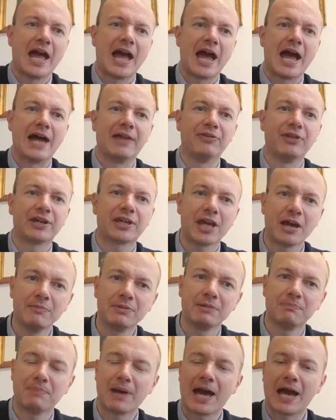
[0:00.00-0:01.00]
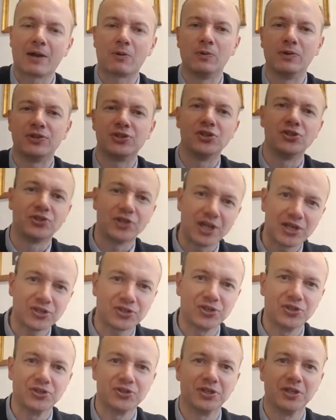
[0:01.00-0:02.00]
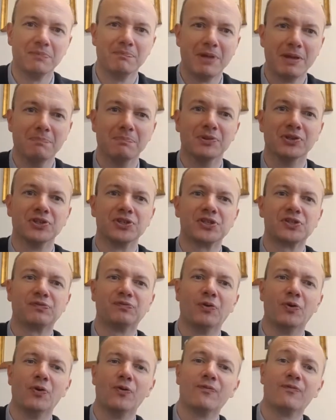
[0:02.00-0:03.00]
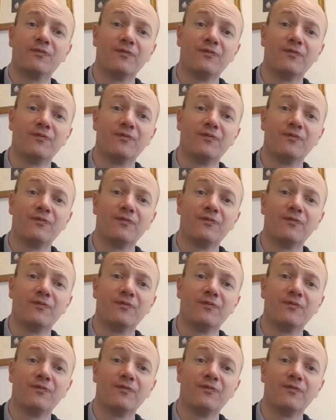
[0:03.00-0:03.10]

and they're coming back with suggestions and amendments for